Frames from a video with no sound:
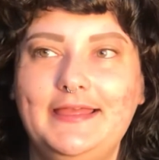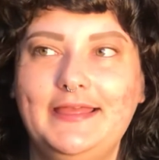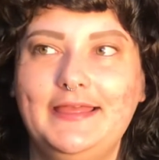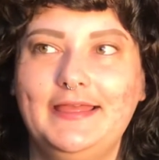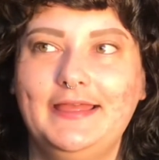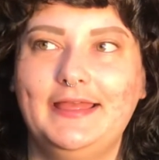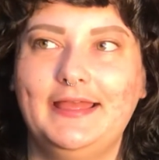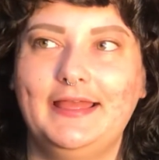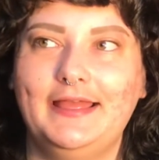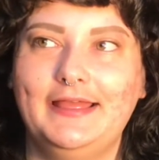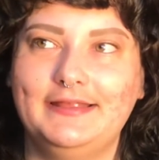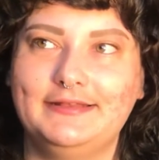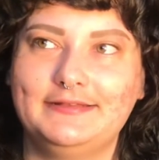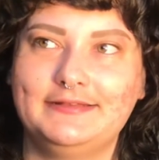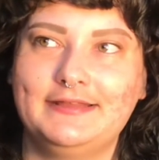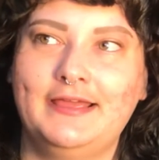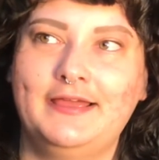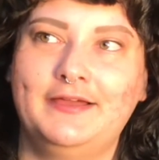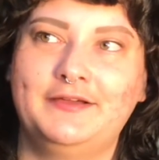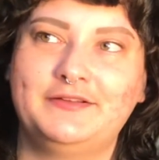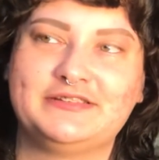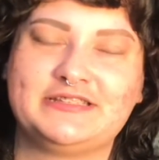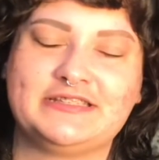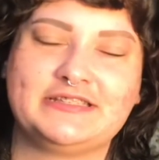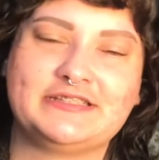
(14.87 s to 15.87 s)
And
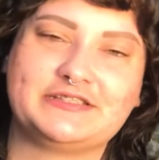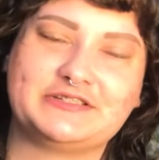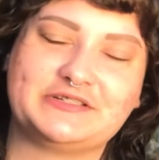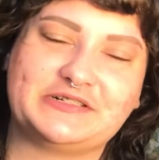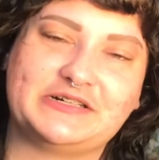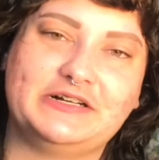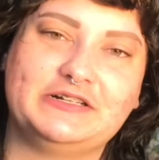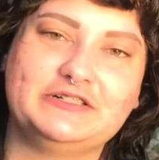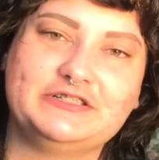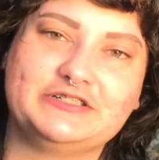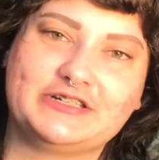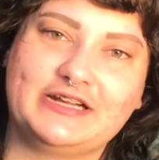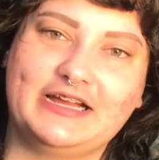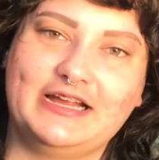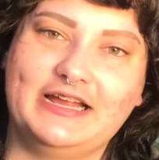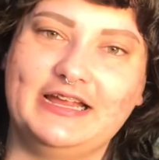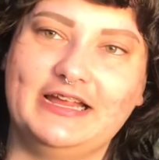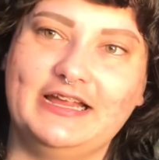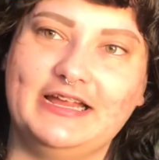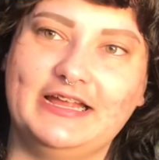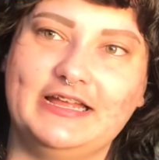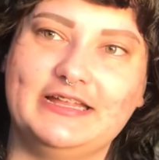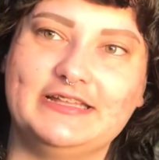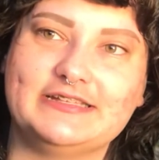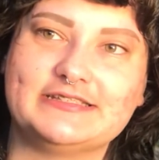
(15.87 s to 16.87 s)
now, since they're all
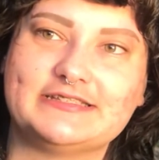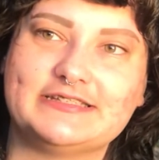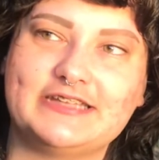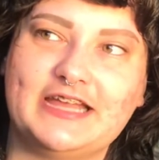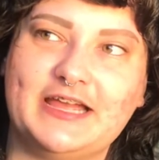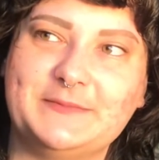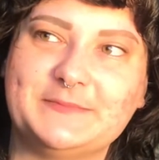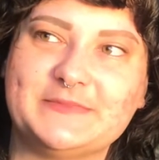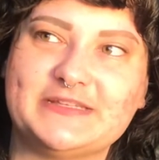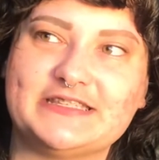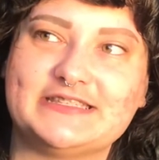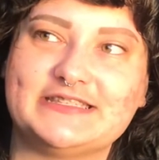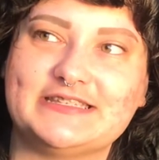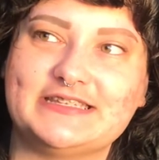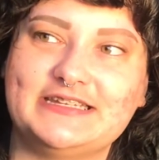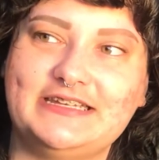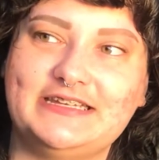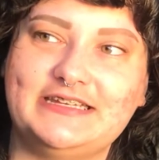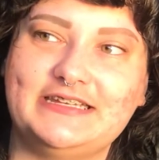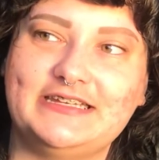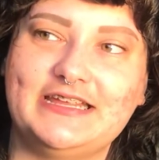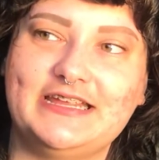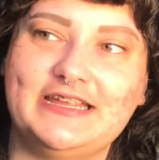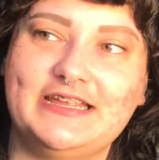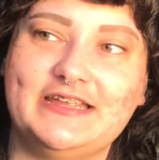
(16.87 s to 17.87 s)
dry, it's time to
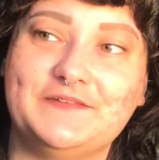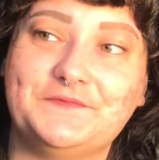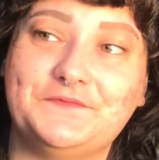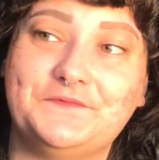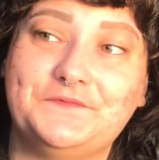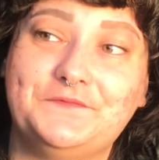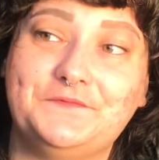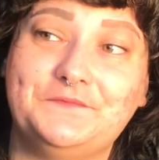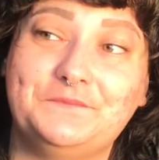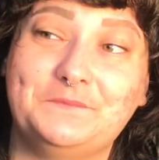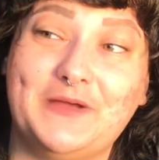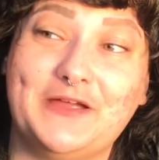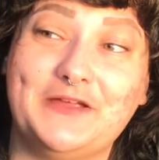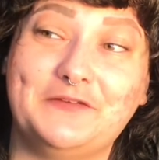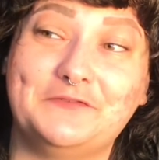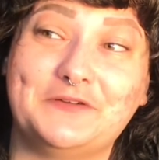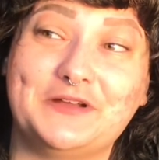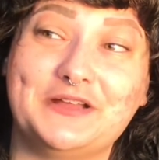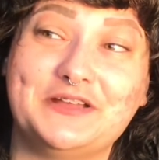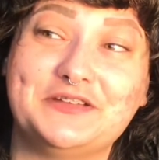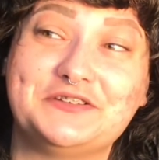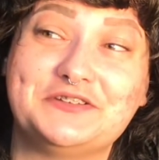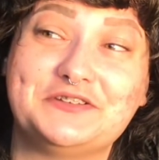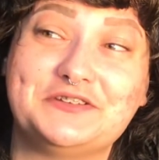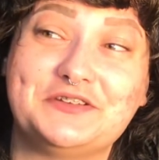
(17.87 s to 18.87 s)
see if my
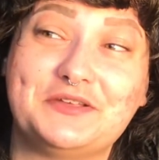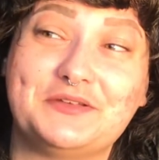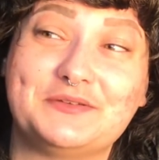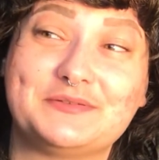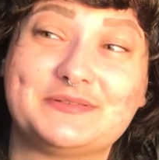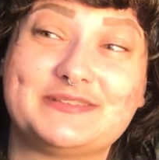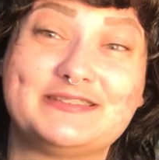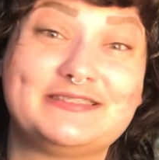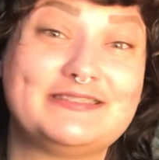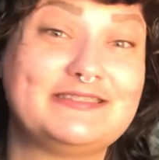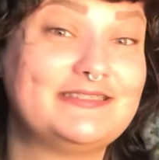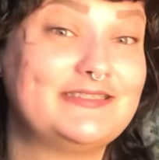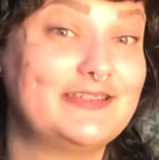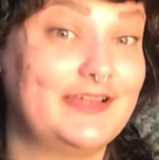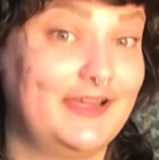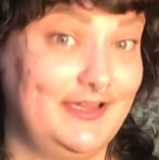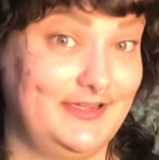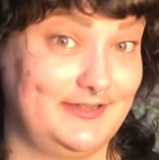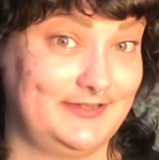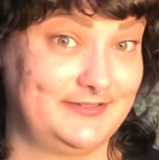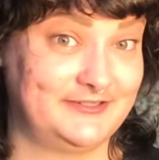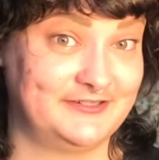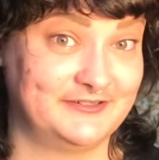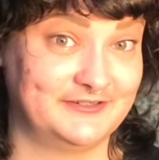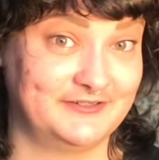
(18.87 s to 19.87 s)
ratio
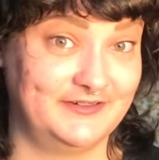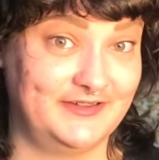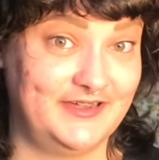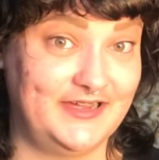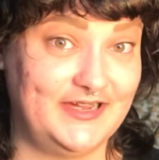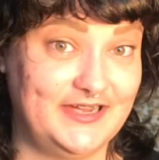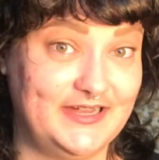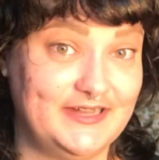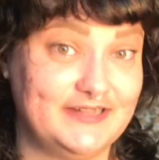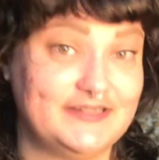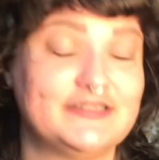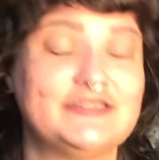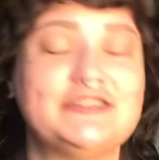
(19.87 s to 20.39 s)
sucked or not.